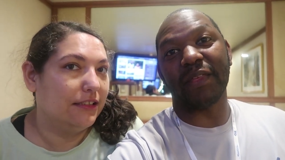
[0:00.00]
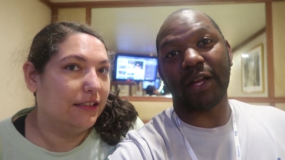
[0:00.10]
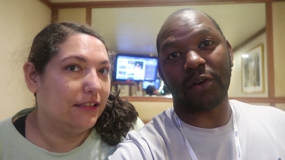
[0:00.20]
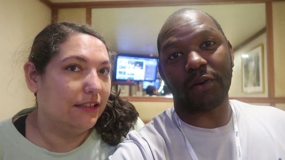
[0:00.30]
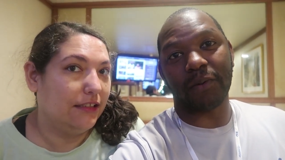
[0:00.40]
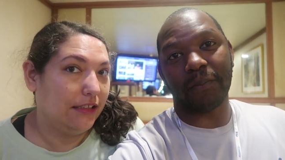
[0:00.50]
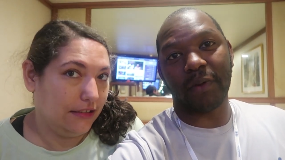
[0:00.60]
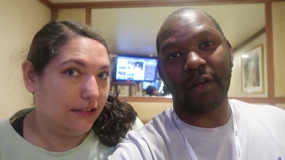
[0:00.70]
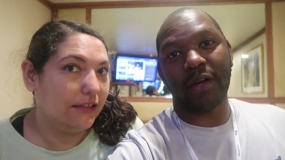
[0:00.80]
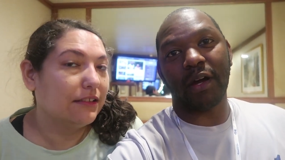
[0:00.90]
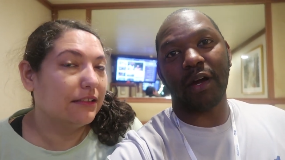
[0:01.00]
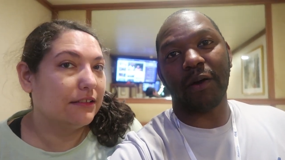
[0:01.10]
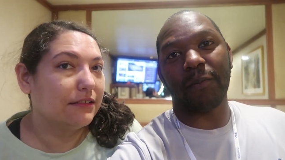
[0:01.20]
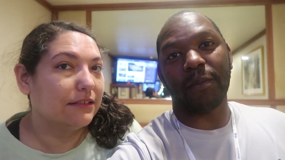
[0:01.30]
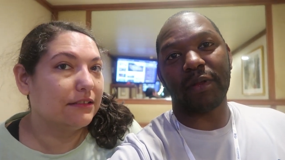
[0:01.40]
Speaker 1: theater? Mm -hmm.
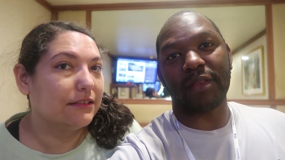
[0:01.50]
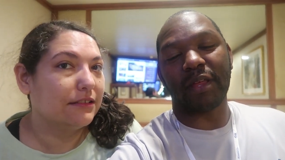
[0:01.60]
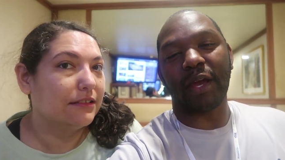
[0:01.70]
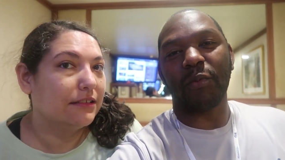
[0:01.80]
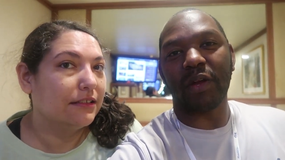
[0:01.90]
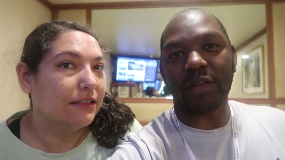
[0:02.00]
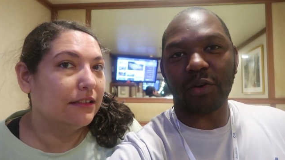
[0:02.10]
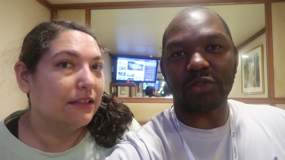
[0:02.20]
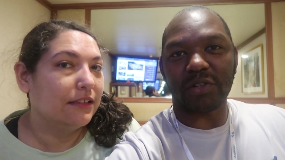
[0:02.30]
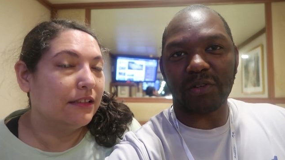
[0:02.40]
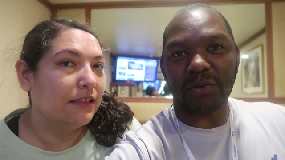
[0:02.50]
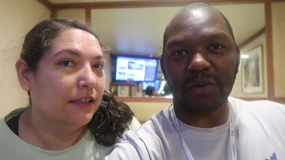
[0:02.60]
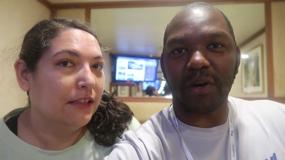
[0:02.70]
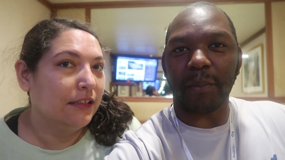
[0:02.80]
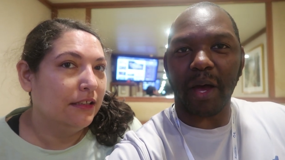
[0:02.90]
um, have we told you
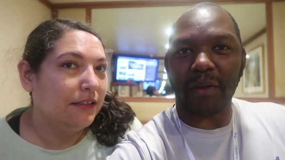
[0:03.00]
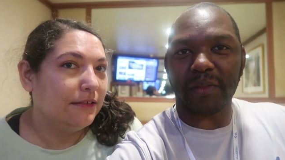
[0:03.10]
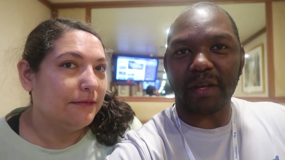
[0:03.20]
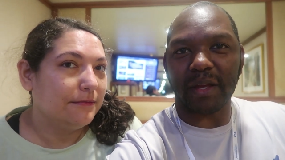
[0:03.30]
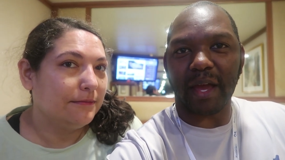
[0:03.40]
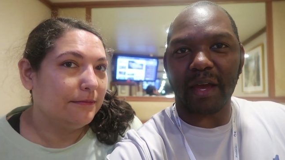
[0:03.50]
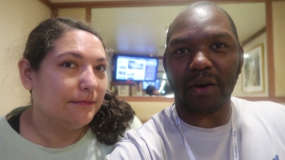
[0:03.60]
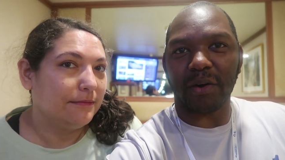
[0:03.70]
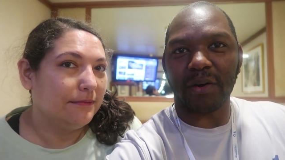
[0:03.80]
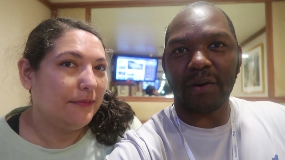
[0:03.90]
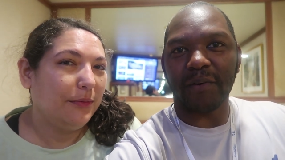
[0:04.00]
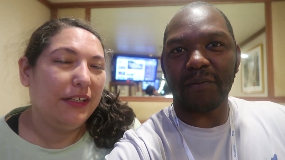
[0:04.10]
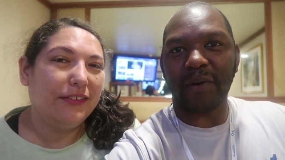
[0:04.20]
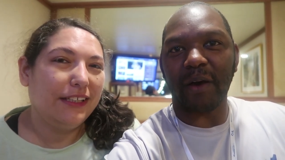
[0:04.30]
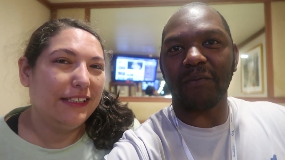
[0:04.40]
about the how
Speaker 2: we
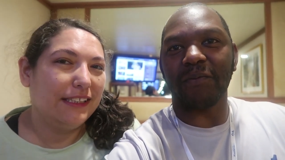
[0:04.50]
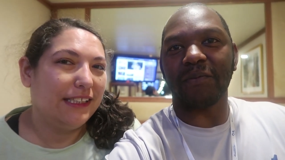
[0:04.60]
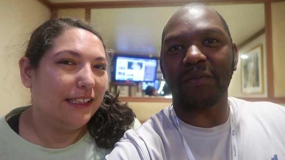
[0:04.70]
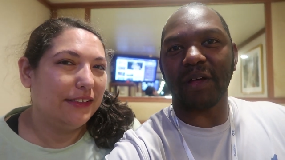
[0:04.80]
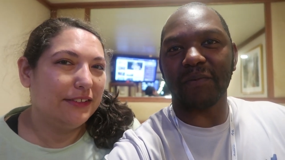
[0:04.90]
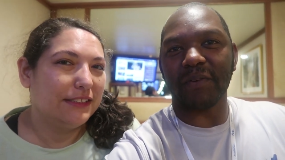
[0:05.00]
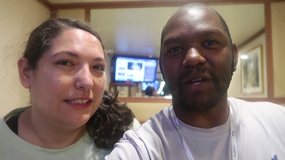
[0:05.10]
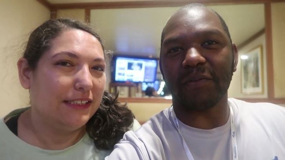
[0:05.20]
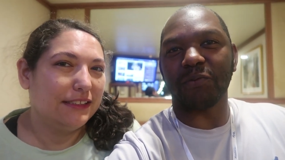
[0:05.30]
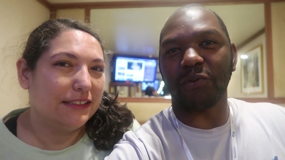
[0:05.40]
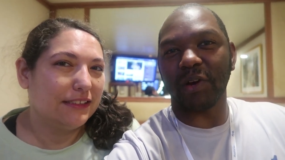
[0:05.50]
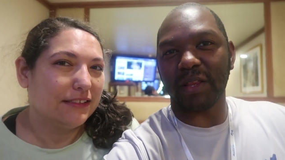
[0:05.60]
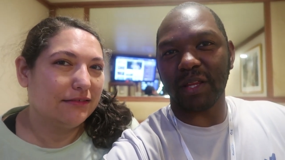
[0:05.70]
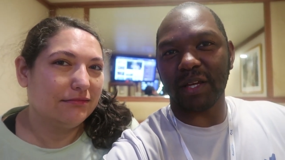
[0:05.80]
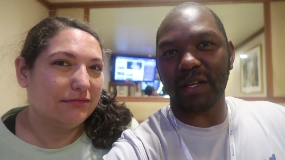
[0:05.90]
don't how like the theater fluffy seats.
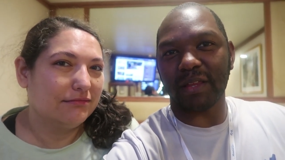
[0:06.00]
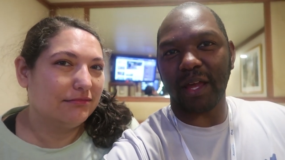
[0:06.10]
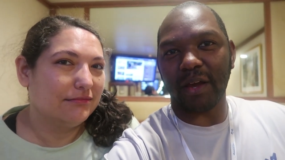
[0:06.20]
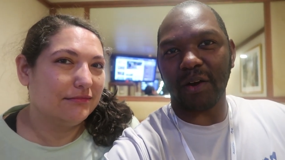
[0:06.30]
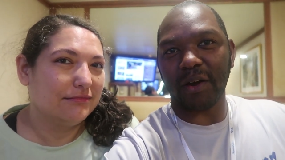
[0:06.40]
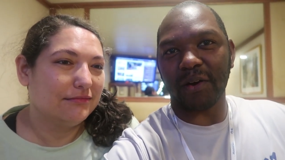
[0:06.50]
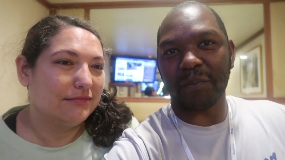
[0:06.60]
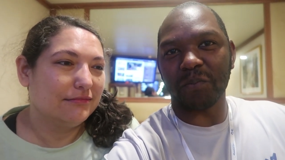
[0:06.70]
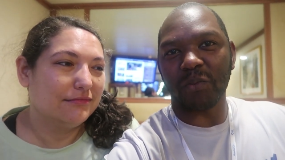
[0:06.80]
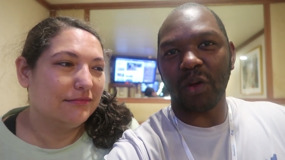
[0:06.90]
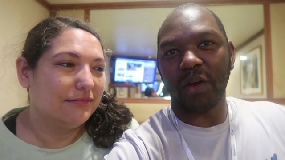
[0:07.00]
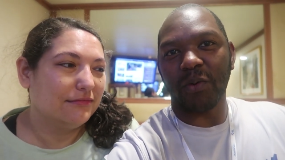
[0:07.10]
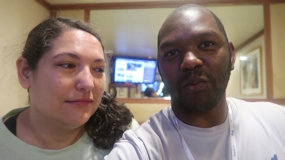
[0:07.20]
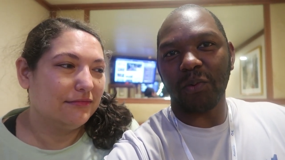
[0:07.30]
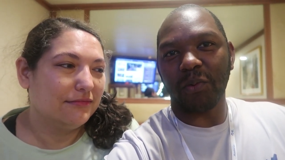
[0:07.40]
Speaker 1: friendly they are?
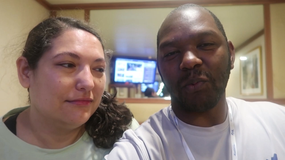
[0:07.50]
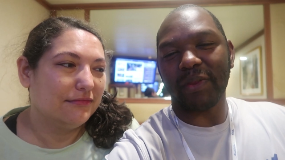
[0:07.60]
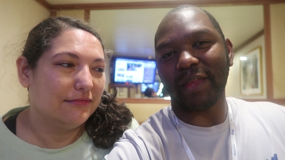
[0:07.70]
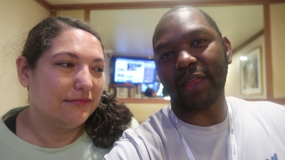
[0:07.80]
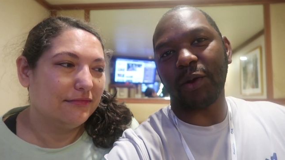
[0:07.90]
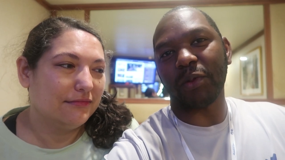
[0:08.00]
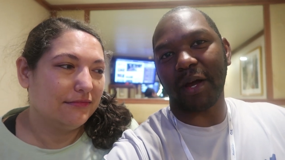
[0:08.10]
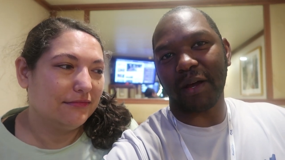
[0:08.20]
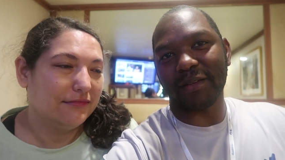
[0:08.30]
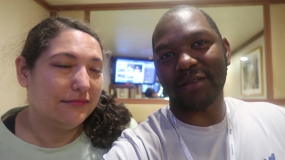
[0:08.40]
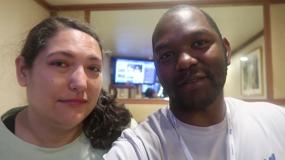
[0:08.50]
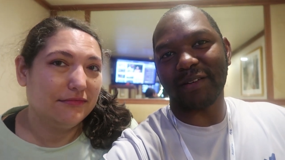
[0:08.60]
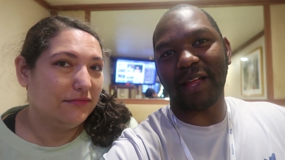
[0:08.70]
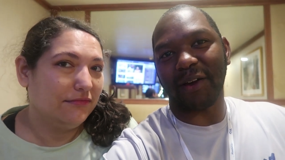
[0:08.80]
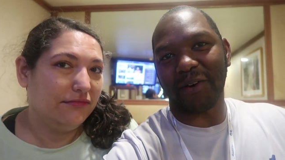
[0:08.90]
We, we, think they are not
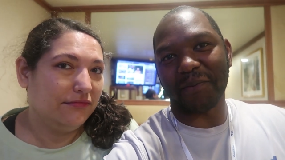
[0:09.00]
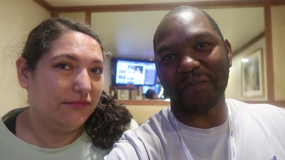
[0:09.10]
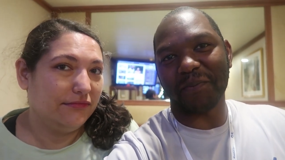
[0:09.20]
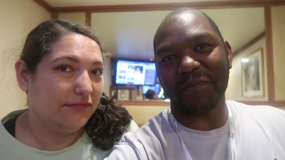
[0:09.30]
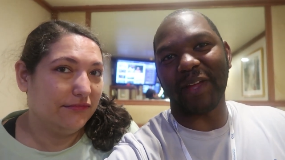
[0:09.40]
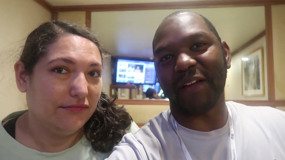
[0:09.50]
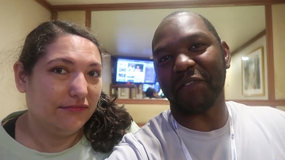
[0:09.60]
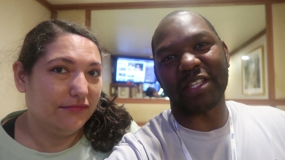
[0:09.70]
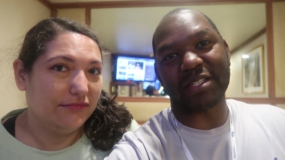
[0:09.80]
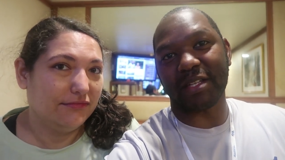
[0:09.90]
at all, mm -mm. not even the